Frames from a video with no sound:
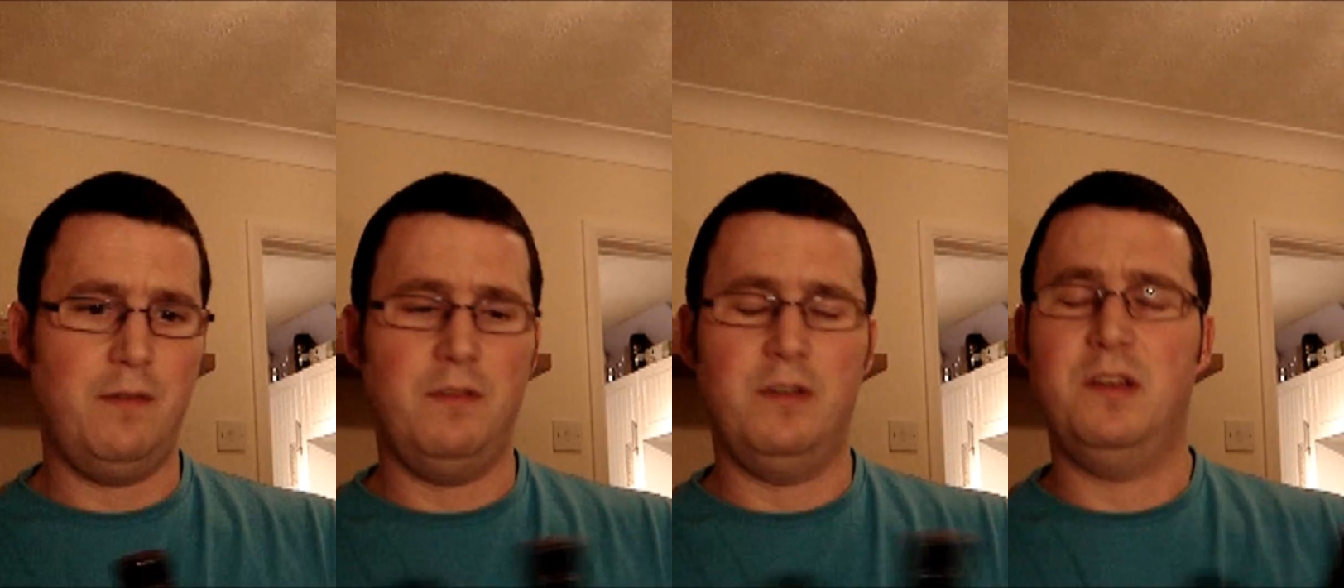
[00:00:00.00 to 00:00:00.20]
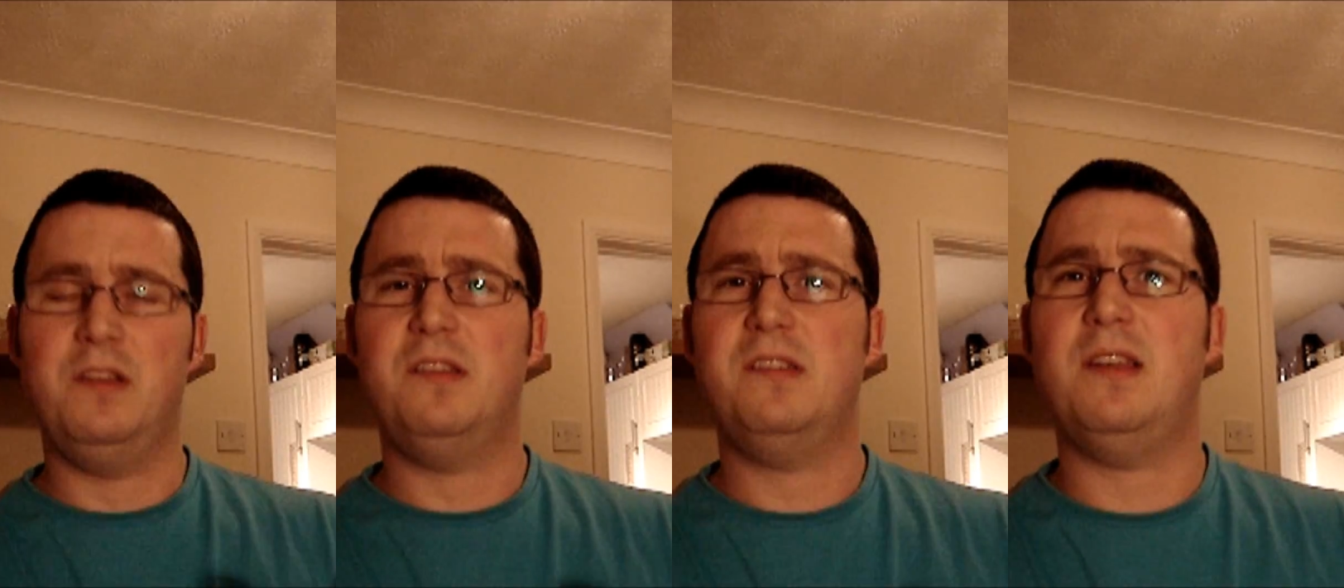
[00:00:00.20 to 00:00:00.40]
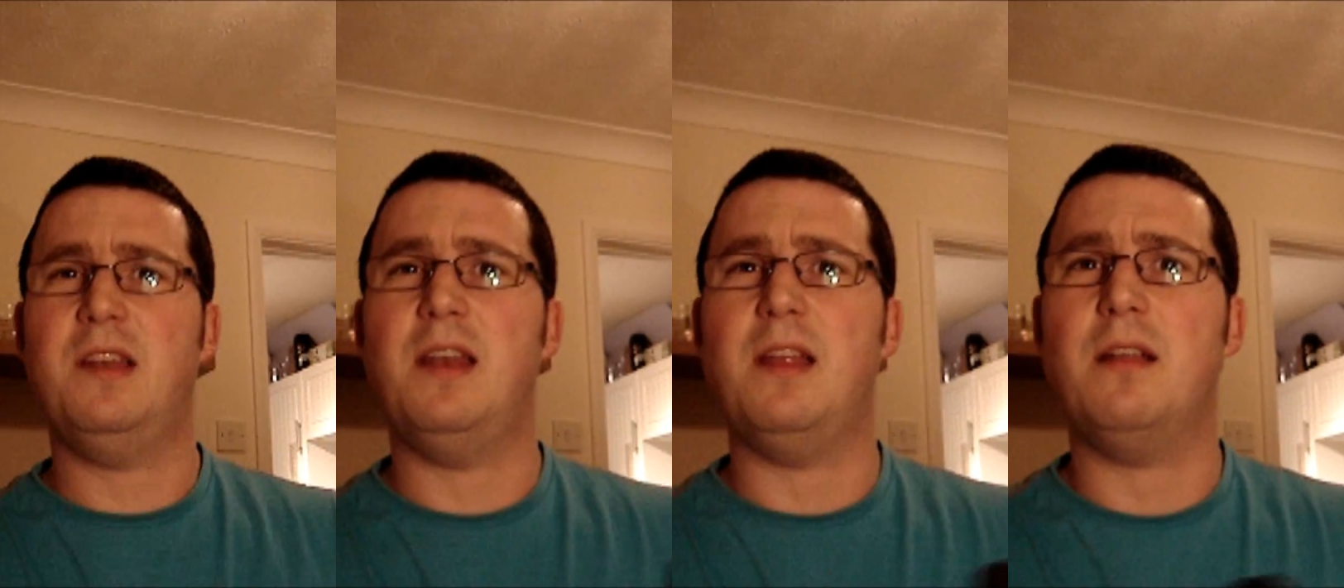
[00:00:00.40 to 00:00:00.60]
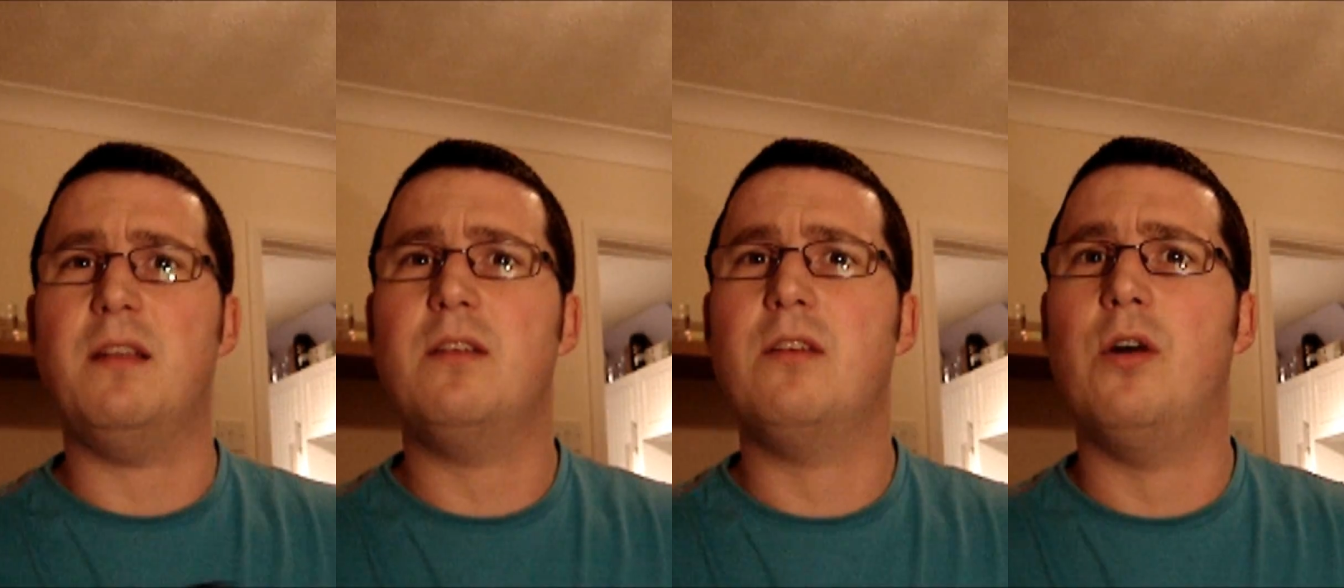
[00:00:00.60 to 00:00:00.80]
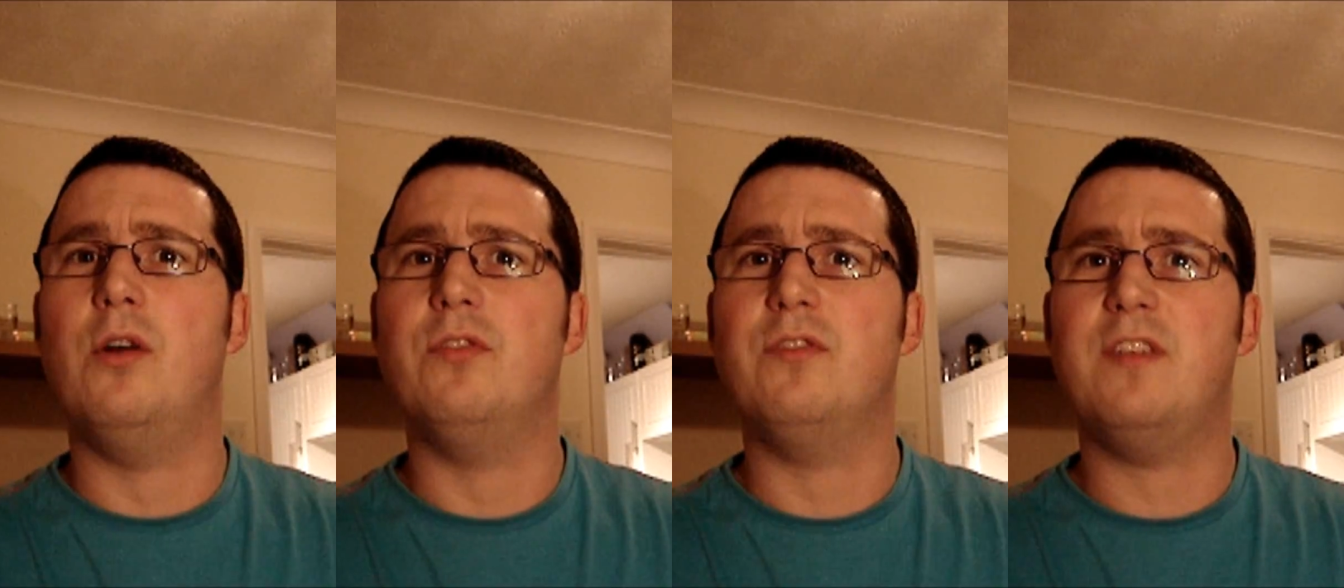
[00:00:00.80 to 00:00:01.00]
of an acidic
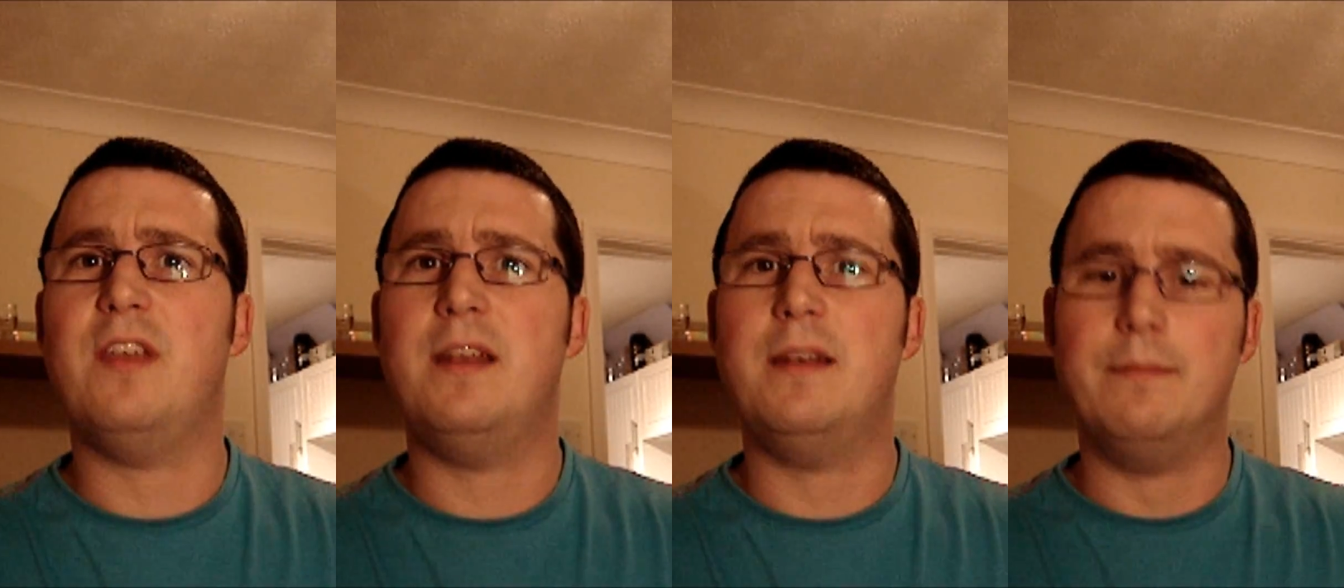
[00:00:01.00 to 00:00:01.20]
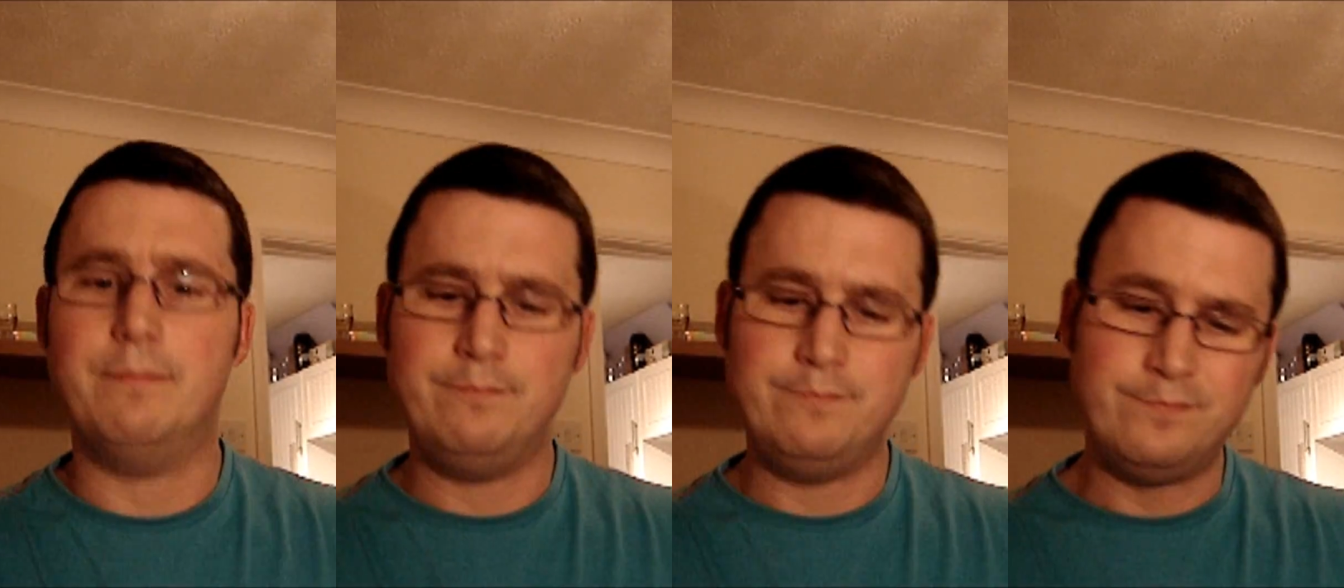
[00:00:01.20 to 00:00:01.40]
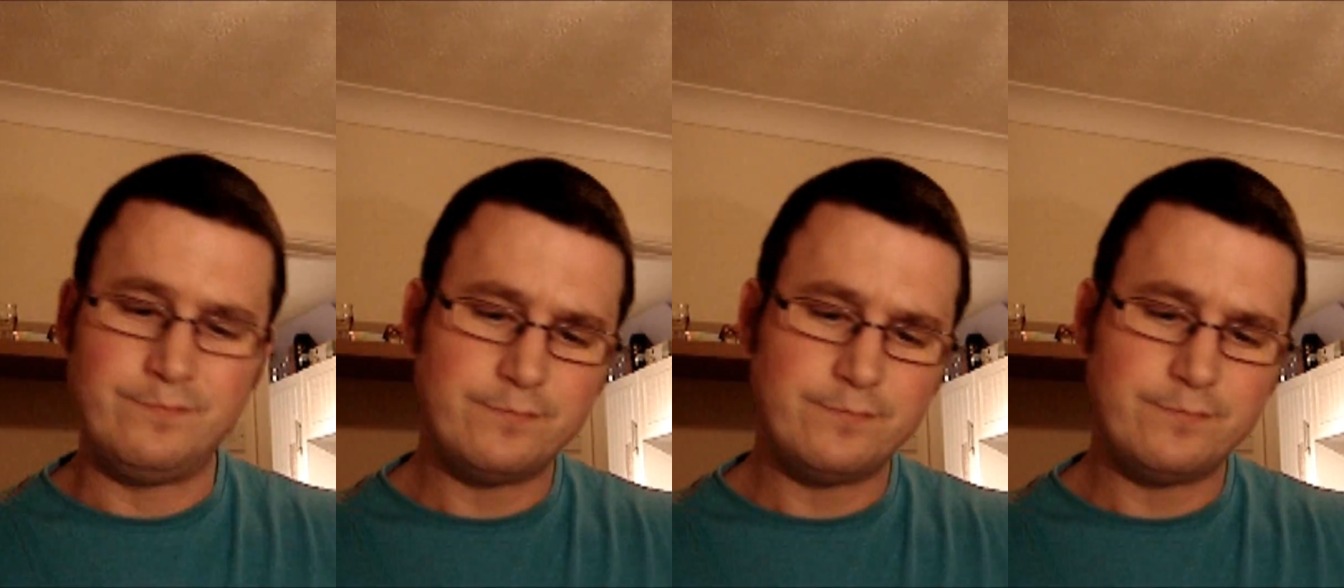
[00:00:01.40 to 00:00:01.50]
content